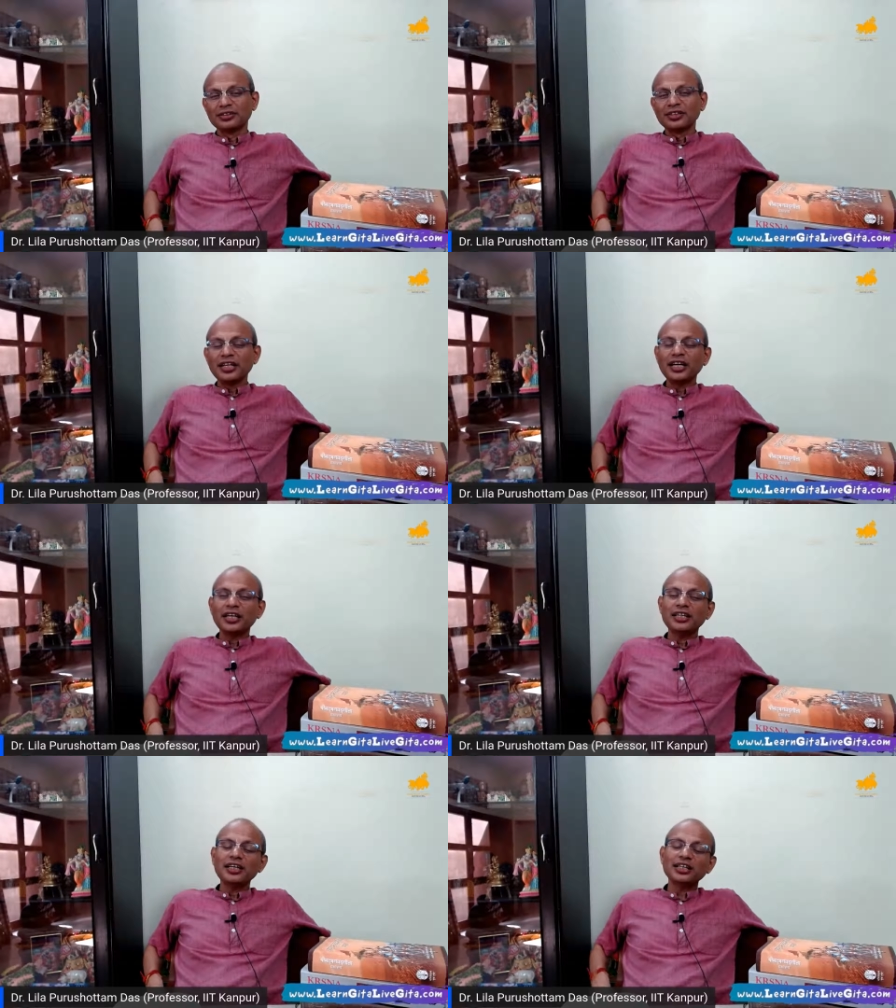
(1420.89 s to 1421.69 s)

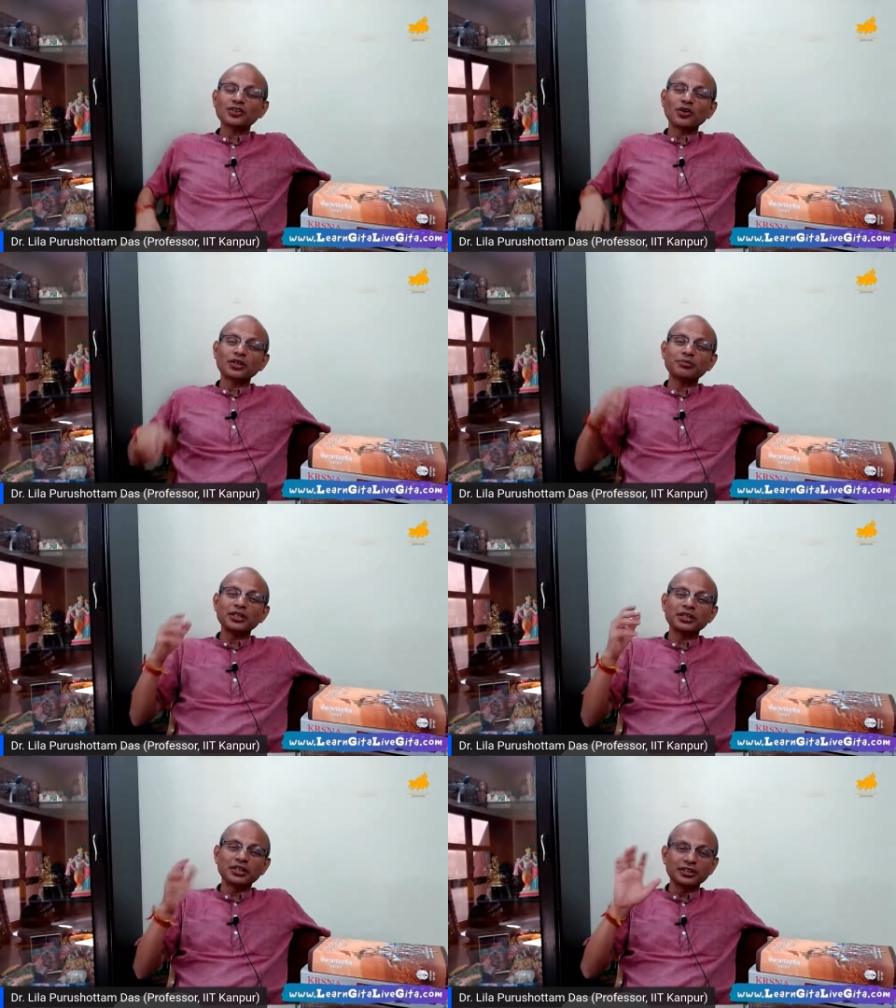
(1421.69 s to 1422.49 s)
he has already
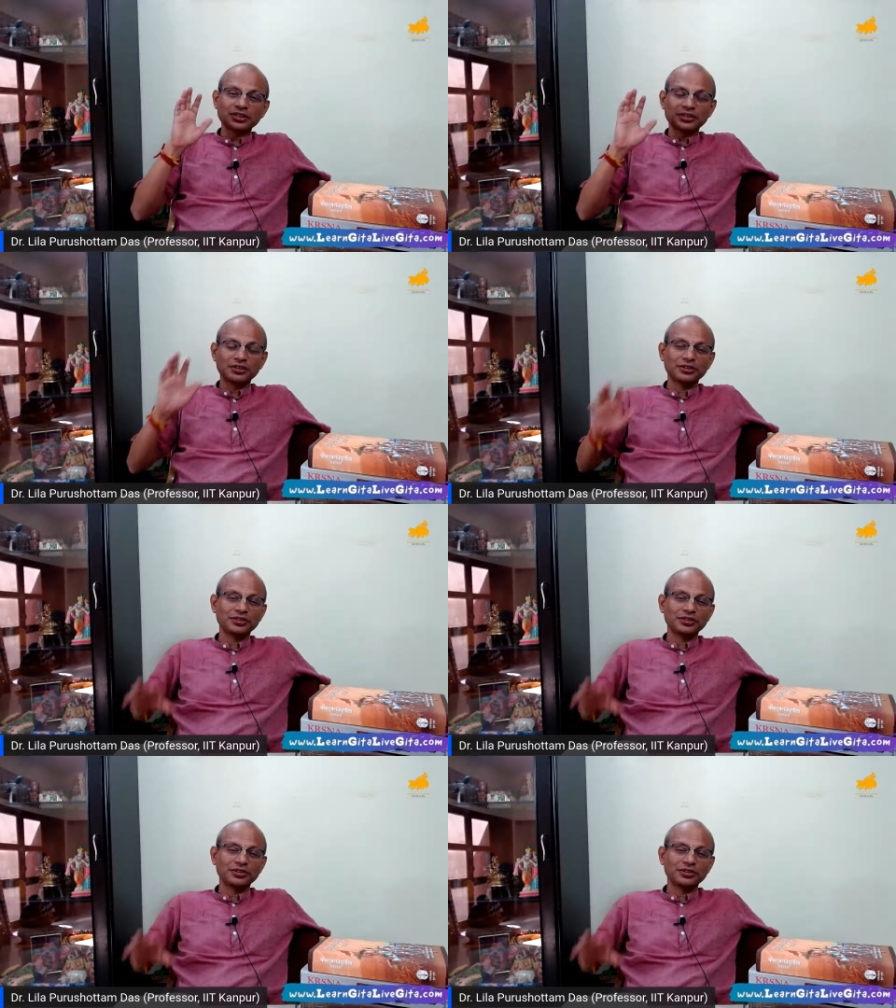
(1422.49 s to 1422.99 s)
been cursed.